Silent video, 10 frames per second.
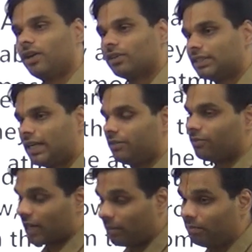dioxide
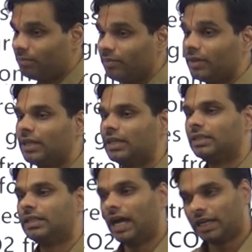from
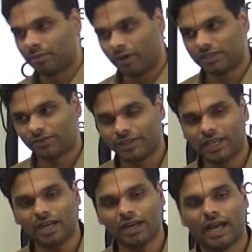the
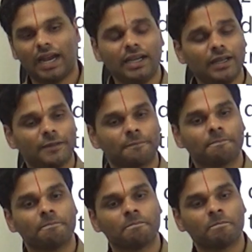atmosphere and
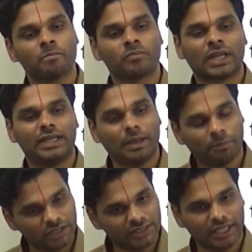
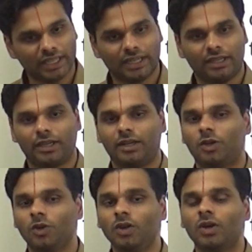depositing it
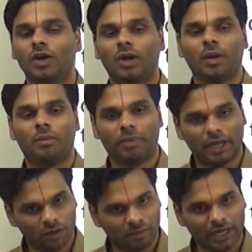into
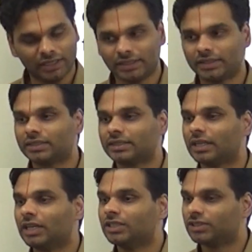biomass,
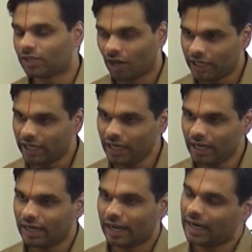soil
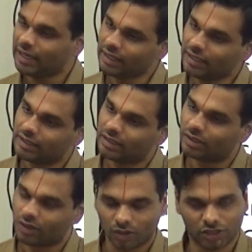and
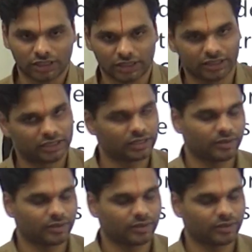oceans.